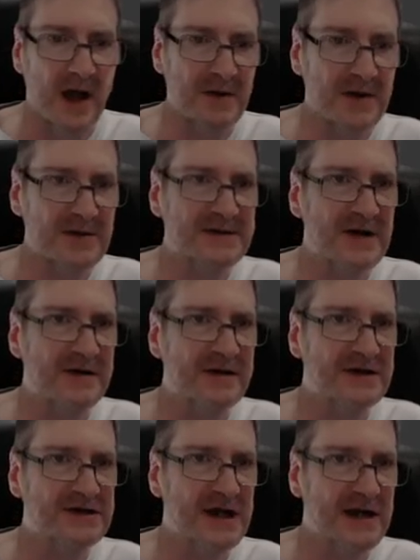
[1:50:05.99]
I'm going to assign
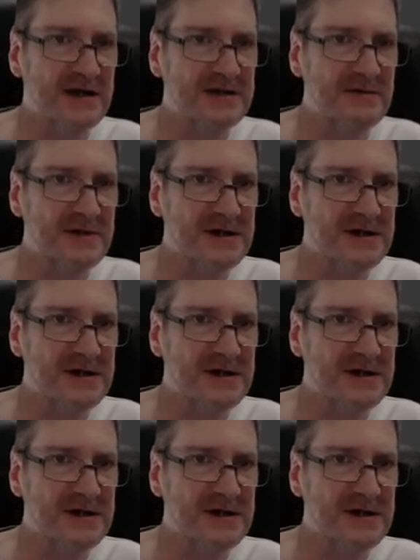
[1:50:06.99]
the checkered